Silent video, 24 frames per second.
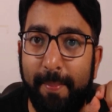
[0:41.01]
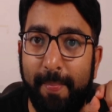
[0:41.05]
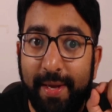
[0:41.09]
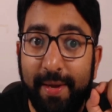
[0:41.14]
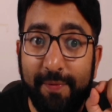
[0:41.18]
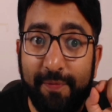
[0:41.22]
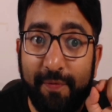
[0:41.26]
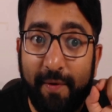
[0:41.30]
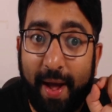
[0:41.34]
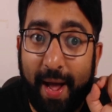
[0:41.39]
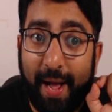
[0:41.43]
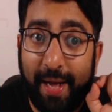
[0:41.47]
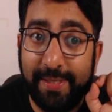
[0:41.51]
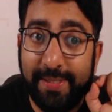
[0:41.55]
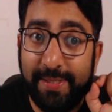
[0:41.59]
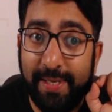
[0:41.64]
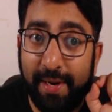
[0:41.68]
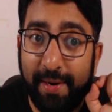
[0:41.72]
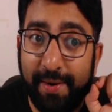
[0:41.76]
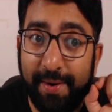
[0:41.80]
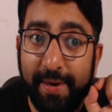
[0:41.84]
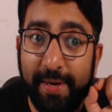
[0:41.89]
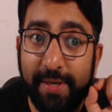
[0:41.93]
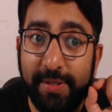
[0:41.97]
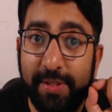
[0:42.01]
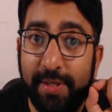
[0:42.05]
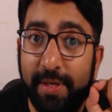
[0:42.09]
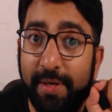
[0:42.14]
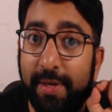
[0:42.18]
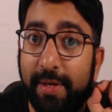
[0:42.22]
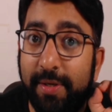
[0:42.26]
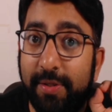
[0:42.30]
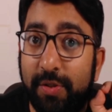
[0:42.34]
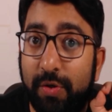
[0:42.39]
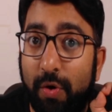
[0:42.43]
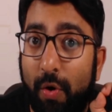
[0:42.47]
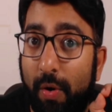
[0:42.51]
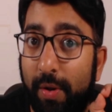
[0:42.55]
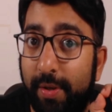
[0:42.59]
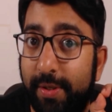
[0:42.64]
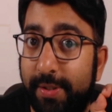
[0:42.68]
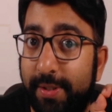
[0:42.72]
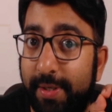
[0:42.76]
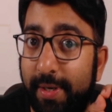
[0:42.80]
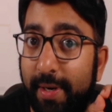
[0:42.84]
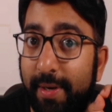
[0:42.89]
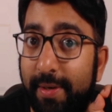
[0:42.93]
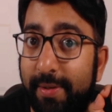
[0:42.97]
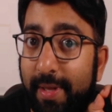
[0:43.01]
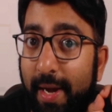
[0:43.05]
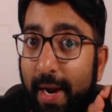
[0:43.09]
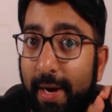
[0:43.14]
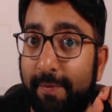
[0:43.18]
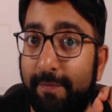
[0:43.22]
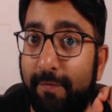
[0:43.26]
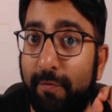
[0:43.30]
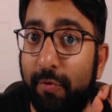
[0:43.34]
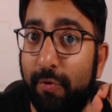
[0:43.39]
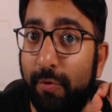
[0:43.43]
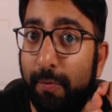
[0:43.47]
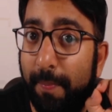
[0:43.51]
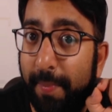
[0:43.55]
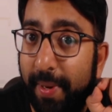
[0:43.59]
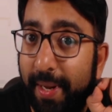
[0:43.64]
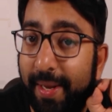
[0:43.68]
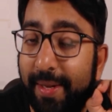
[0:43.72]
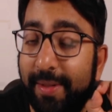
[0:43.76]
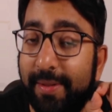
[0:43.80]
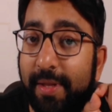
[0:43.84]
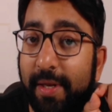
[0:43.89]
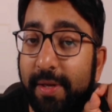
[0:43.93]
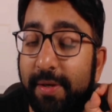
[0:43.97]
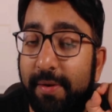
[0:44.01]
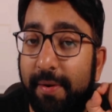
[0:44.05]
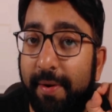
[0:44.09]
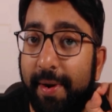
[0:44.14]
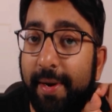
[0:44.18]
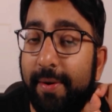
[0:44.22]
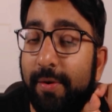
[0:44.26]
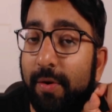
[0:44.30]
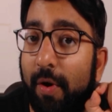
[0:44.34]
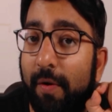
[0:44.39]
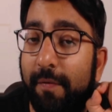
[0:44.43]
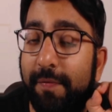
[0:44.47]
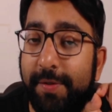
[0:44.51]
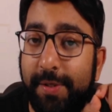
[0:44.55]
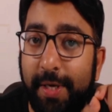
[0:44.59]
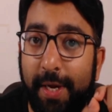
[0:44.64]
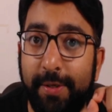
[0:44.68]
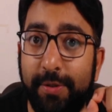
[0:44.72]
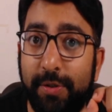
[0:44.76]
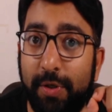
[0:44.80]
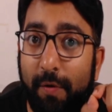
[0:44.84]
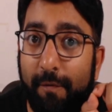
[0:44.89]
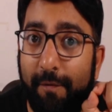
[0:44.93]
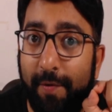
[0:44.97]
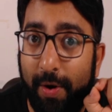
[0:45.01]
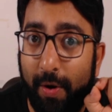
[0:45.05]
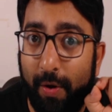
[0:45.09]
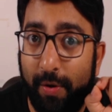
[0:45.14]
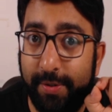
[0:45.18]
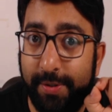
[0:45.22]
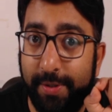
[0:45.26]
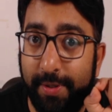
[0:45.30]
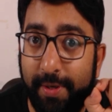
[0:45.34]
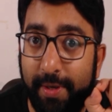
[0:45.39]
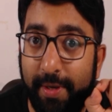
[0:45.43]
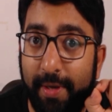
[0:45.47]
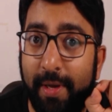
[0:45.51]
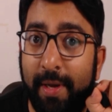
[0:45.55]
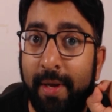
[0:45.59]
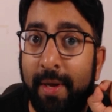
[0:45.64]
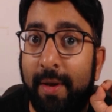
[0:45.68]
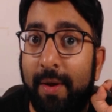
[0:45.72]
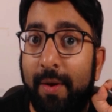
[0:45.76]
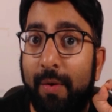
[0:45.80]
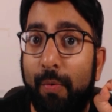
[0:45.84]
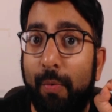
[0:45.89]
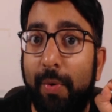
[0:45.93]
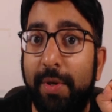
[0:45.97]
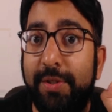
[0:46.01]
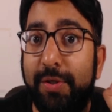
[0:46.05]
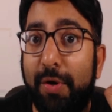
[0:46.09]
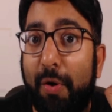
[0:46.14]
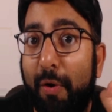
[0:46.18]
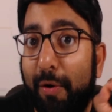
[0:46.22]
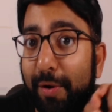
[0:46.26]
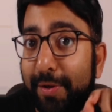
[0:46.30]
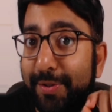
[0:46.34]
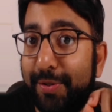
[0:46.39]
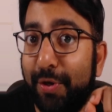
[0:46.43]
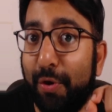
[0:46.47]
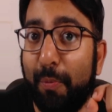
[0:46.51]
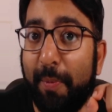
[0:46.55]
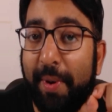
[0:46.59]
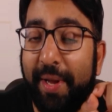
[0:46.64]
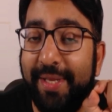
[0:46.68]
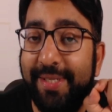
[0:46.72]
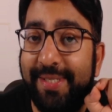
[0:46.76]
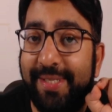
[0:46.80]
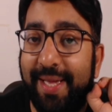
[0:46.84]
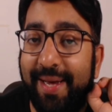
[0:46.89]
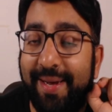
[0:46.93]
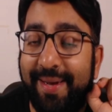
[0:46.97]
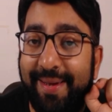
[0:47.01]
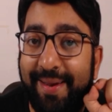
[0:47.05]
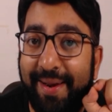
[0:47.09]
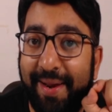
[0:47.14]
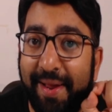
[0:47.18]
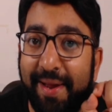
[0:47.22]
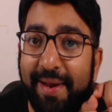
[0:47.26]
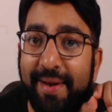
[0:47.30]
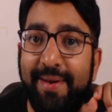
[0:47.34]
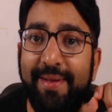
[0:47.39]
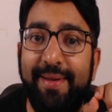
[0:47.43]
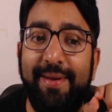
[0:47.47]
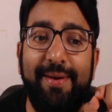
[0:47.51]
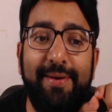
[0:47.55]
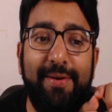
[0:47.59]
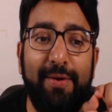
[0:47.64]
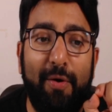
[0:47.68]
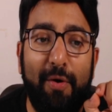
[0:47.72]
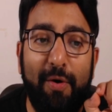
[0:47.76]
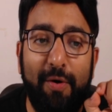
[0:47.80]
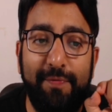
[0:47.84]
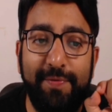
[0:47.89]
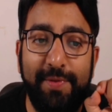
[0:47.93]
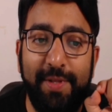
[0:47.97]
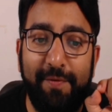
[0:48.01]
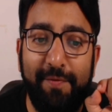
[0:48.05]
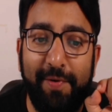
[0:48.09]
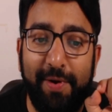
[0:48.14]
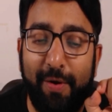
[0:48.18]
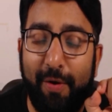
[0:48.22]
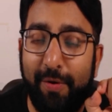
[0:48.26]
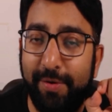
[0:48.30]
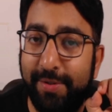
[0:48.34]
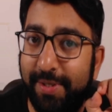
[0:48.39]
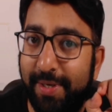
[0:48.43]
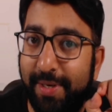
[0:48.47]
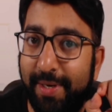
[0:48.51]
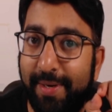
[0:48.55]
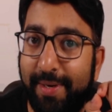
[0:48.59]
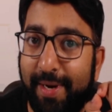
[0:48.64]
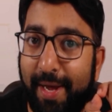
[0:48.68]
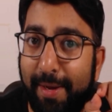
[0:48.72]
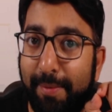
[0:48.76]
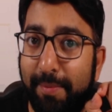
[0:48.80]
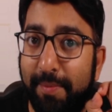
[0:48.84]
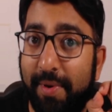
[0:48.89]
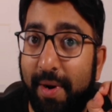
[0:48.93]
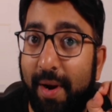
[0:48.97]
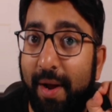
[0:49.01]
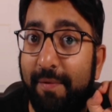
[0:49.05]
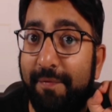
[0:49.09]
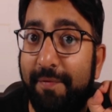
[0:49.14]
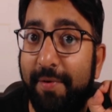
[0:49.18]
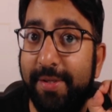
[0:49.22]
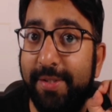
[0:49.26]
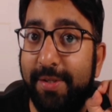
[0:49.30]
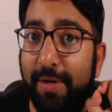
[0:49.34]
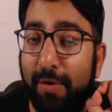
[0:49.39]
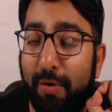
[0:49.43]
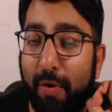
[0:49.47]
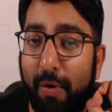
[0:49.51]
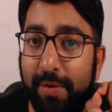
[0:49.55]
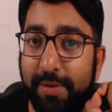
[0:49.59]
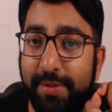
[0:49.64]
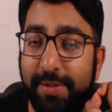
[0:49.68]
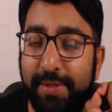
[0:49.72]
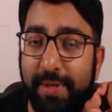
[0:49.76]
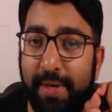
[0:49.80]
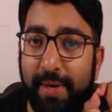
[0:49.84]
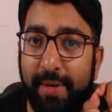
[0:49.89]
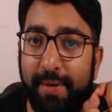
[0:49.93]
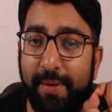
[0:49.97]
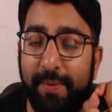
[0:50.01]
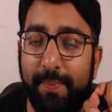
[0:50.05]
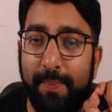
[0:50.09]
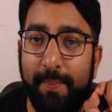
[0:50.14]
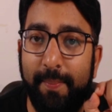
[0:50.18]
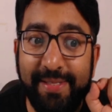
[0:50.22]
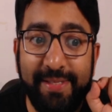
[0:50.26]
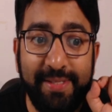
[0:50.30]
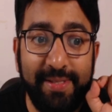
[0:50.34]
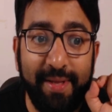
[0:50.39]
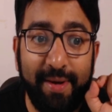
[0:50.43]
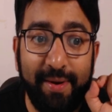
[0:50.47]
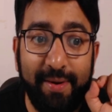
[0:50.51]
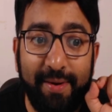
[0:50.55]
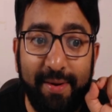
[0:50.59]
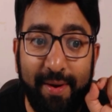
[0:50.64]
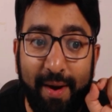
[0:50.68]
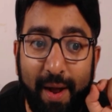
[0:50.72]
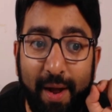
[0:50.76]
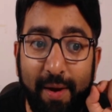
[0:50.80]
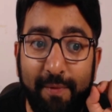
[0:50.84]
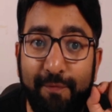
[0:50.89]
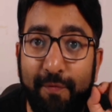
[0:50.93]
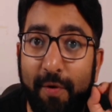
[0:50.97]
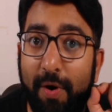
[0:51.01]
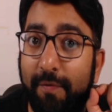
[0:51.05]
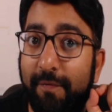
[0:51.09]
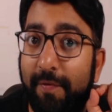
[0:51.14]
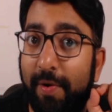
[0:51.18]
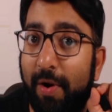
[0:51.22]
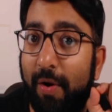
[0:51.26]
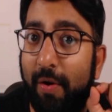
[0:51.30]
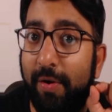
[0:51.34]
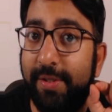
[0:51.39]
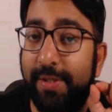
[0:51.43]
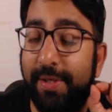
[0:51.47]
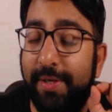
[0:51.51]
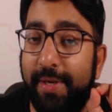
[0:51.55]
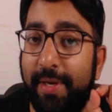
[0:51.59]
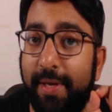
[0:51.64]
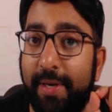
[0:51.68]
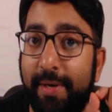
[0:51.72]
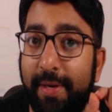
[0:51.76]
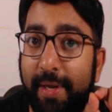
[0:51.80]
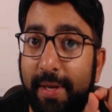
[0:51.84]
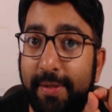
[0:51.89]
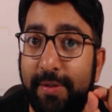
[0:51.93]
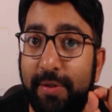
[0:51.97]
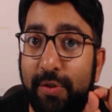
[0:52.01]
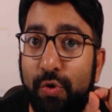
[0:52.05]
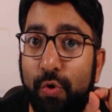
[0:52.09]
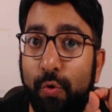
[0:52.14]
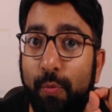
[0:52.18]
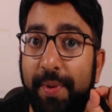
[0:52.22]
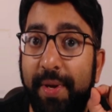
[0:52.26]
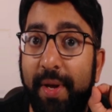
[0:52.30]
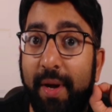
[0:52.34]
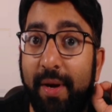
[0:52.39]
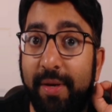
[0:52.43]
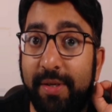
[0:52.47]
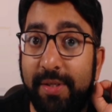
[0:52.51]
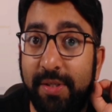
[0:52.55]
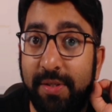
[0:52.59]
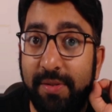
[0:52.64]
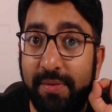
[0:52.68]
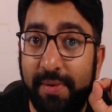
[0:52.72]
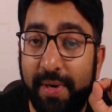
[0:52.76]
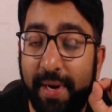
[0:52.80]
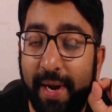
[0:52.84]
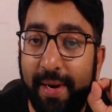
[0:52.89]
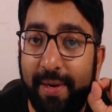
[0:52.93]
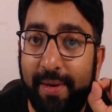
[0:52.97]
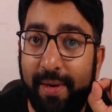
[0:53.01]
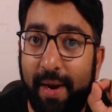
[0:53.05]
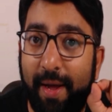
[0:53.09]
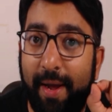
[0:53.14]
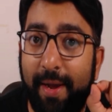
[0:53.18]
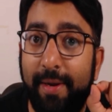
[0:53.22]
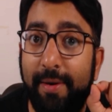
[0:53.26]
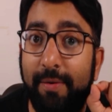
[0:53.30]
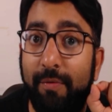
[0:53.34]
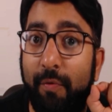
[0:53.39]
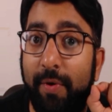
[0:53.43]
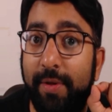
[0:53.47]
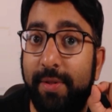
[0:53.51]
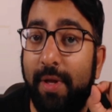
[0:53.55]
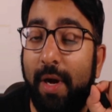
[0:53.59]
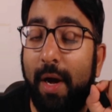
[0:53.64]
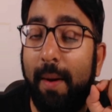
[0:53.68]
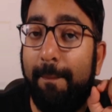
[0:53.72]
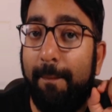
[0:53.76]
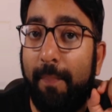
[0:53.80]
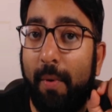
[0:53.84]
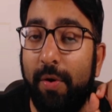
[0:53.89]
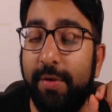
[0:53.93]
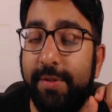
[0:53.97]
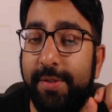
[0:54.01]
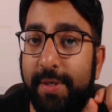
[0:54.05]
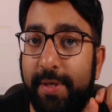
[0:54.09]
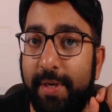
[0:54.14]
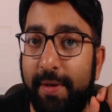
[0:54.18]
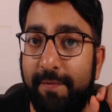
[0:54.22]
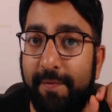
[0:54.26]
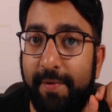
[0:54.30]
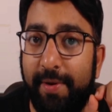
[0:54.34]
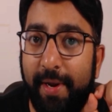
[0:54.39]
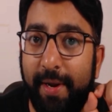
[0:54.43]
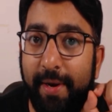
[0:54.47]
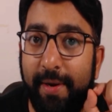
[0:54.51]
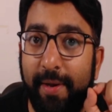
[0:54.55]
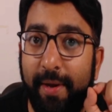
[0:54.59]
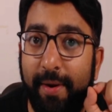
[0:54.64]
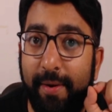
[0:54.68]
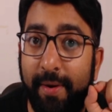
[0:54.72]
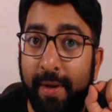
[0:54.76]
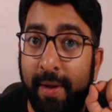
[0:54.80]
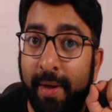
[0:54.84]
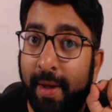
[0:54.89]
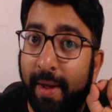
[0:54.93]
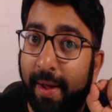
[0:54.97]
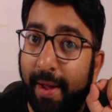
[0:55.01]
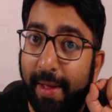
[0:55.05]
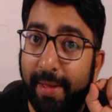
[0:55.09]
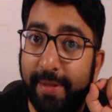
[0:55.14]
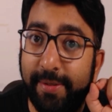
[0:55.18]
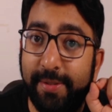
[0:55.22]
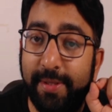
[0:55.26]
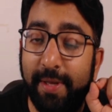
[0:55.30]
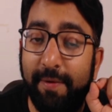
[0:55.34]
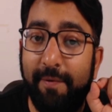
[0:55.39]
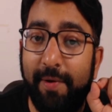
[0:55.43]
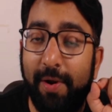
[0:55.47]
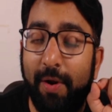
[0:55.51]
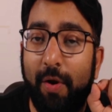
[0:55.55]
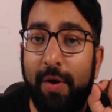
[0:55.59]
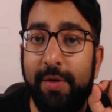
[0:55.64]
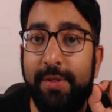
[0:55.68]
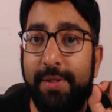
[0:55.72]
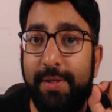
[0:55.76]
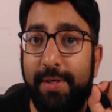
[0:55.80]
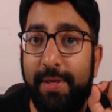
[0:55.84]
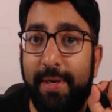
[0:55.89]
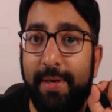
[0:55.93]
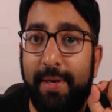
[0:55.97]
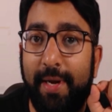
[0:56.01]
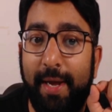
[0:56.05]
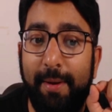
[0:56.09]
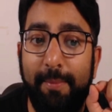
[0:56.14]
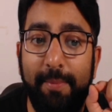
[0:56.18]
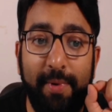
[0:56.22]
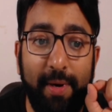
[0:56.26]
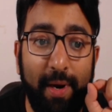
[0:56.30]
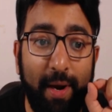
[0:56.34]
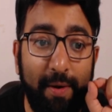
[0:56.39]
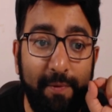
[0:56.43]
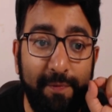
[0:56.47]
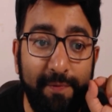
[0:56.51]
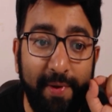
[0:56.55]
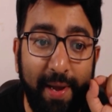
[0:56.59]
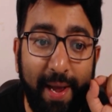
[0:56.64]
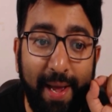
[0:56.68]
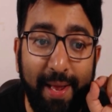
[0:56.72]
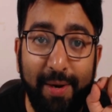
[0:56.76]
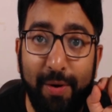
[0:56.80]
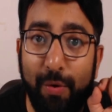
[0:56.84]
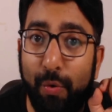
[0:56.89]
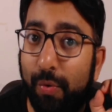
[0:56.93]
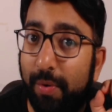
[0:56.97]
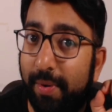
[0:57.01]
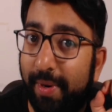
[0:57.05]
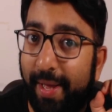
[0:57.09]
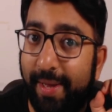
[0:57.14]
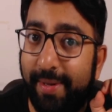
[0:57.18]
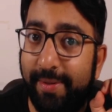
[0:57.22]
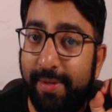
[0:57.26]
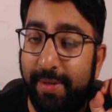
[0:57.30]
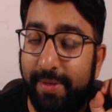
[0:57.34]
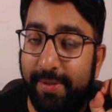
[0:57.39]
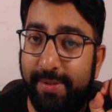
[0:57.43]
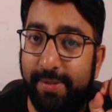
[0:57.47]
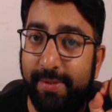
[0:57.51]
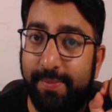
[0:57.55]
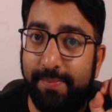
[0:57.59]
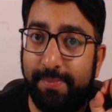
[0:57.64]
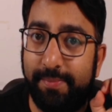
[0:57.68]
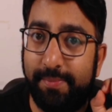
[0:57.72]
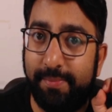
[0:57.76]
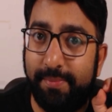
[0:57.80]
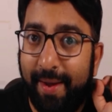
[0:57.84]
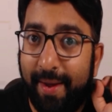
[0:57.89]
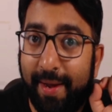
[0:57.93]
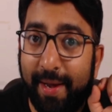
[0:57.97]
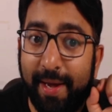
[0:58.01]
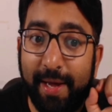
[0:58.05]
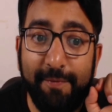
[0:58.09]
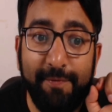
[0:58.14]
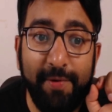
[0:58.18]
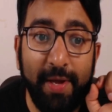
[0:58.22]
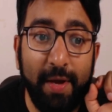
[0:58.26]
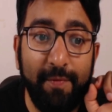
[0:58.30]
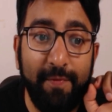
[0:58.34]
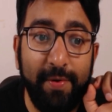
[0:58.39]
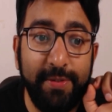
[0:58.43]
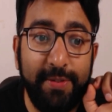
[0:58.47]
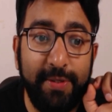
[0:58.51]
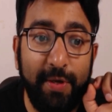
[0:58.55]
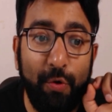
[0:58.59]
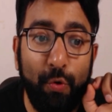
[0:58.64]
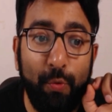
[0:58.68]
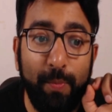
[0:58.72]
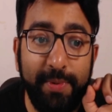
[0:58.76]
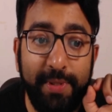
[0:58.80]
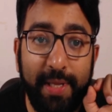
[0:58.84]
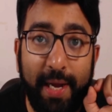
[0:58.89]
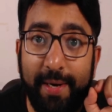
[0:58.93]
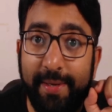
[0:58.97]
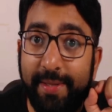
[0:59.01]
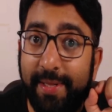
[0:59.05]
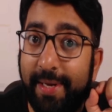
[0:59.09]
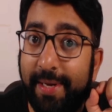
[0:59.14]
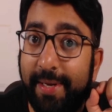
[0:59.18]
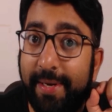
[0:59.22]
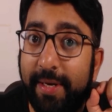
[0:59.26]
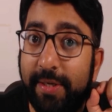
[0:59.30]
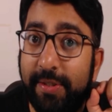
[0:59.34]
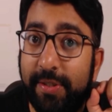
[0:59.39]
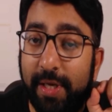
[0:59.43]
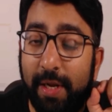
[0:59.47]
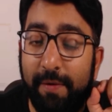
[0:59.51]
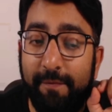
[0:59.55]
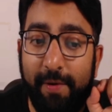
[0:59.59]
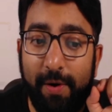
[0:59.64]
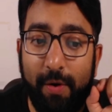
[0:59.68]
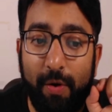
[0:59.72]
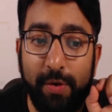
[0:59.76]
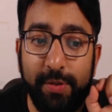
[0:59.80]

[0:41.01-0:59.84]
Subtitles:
If acceleration is constant, that would mean that rate of change of velocity, which also means the gradient of the velocity time graph is a constant. Hence, the graph for velocity needs to be a straight line with a positive gradient. Hence, the velocity time graph can look like this. Here we have assumed that the initial